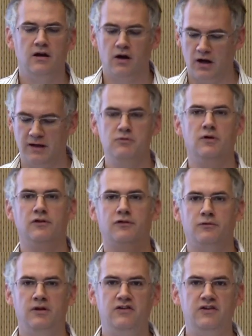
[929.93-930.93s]
I move on
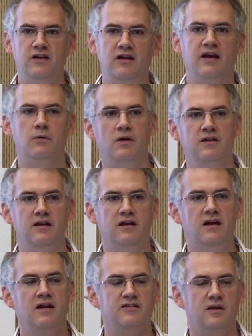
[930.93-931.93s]
3G, I get one
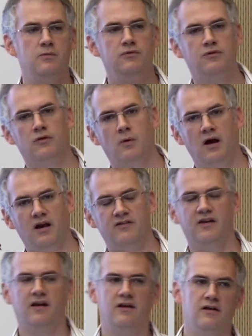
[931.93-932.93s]
DNS, I move to the wireless,
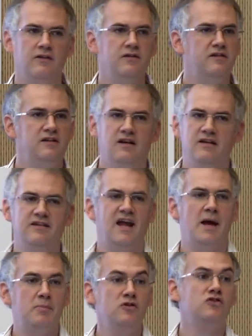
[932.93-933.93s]
I get another DNS. It
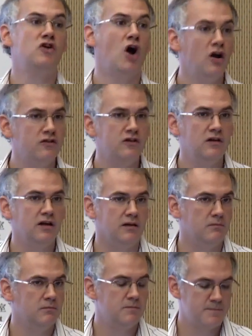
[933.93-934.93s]
happens constantly.
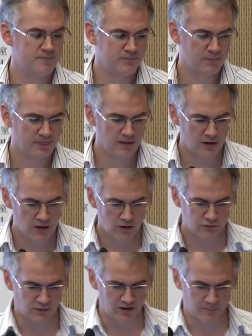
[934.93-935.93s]

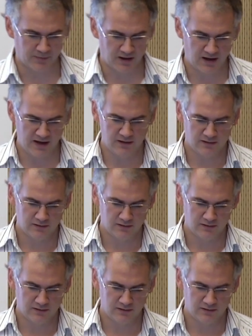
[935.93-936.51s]
So I apply.